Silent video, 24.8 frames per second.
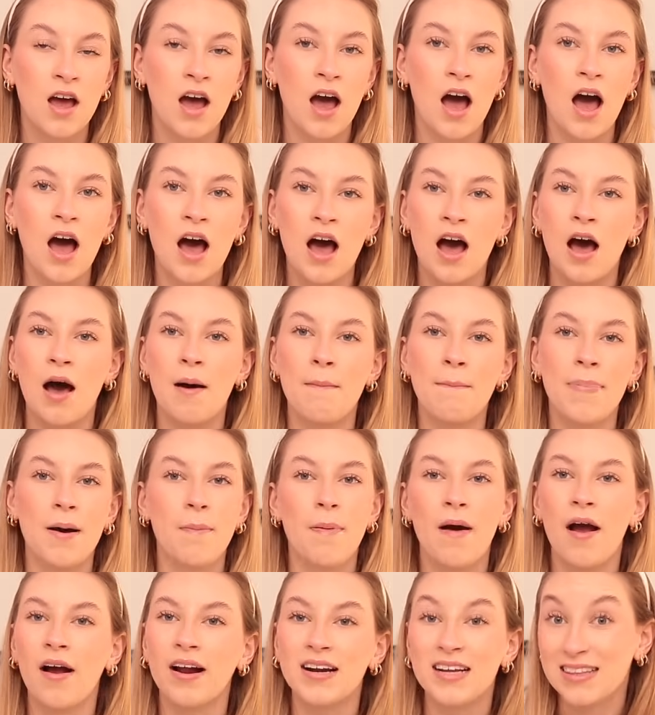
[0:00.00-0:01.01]
But
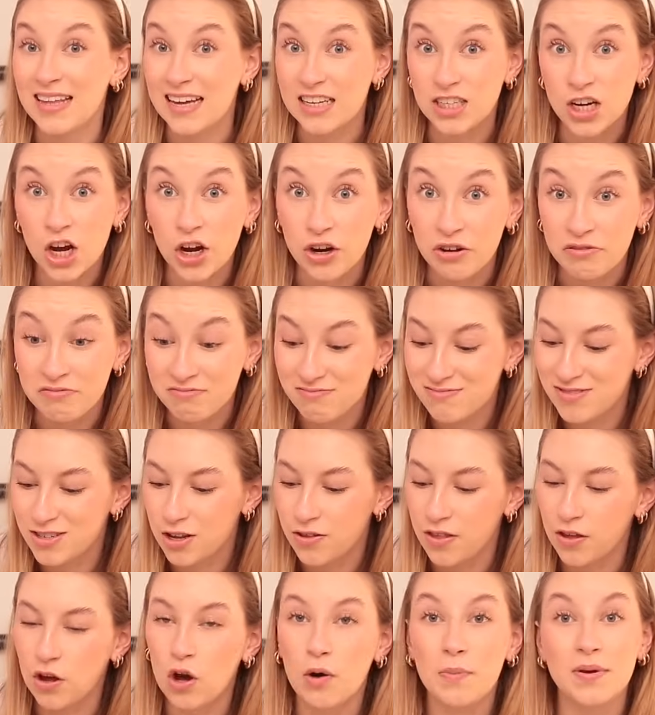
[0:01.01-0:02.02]
apparently they don't. So
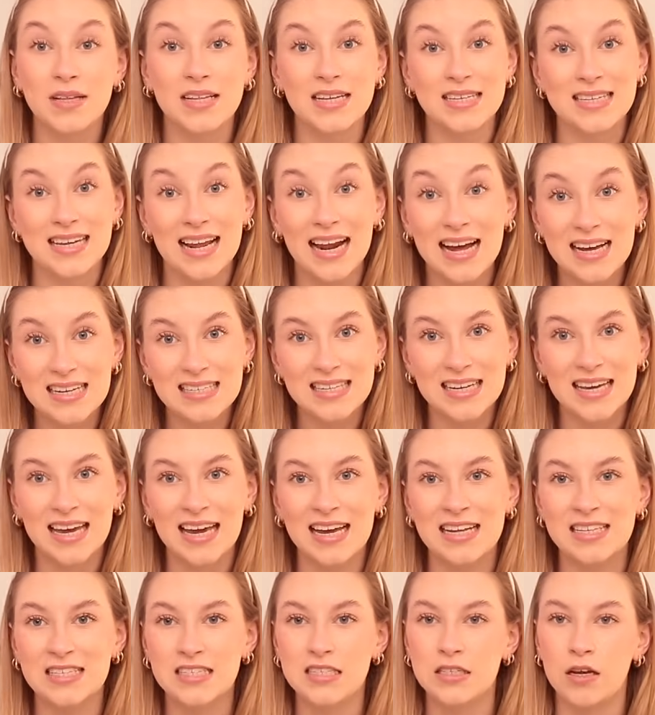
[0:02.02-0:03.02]
they've got me these classic
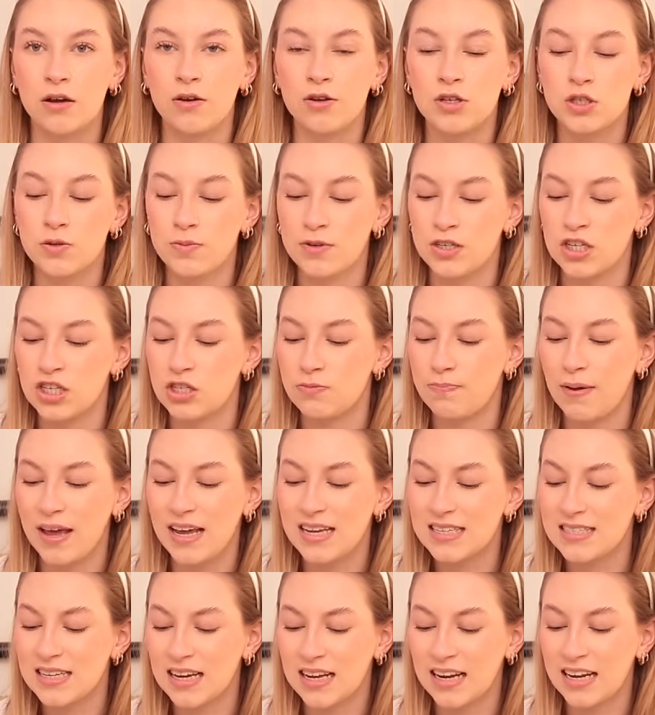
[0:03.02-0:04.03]
insults, which is
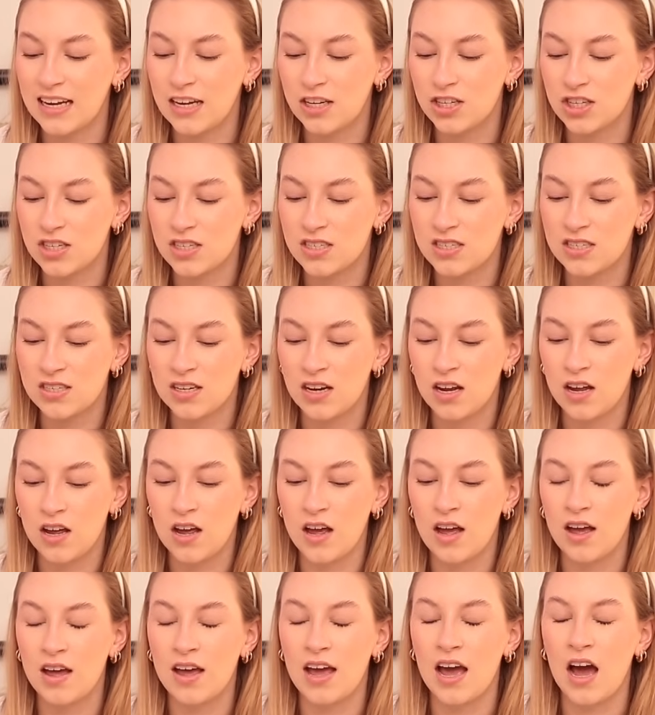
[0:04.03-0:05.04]
basically just
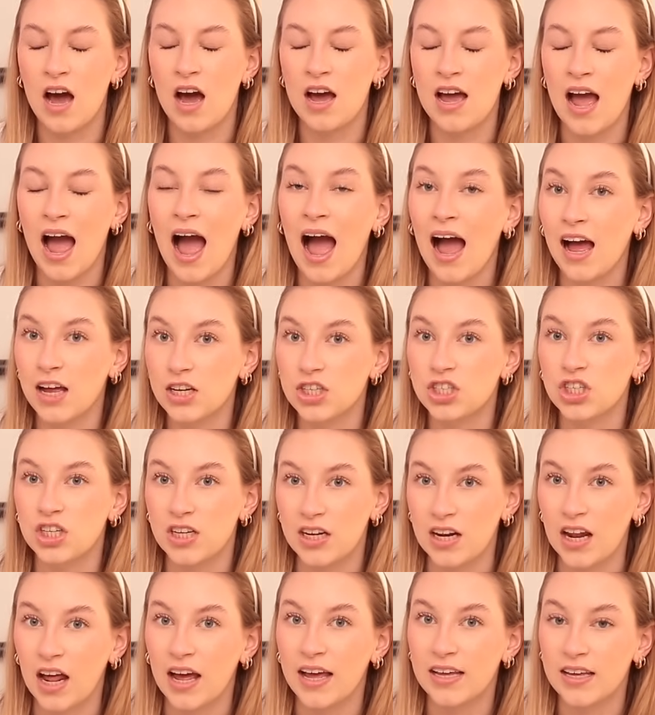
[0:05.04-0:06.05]
actually
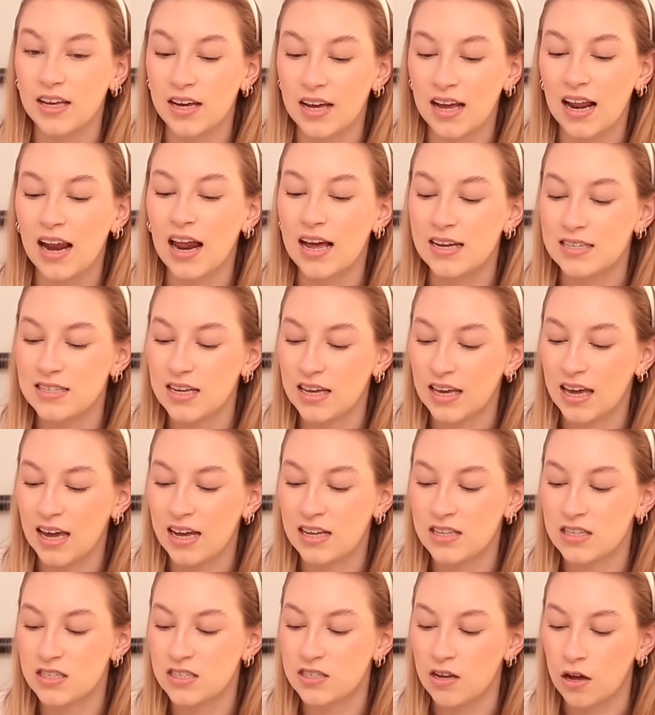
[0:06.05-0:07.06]
like classic
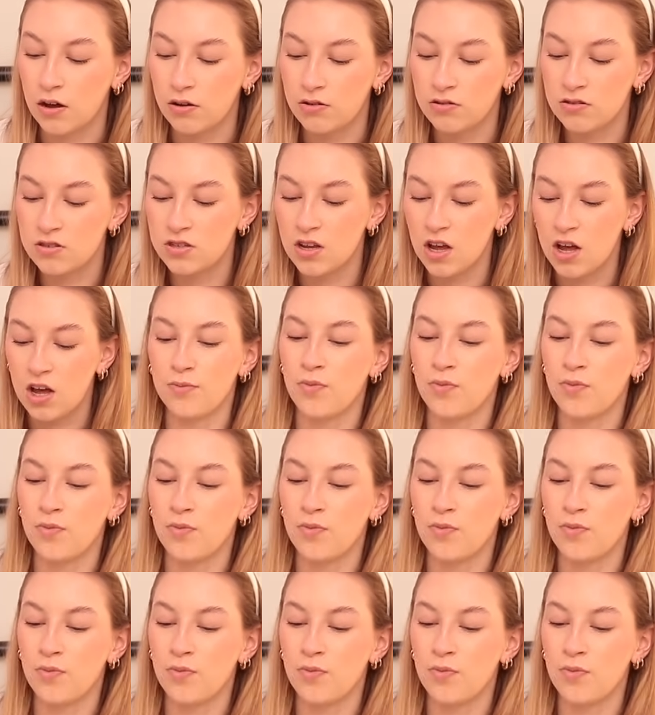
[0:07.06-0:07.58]
insults.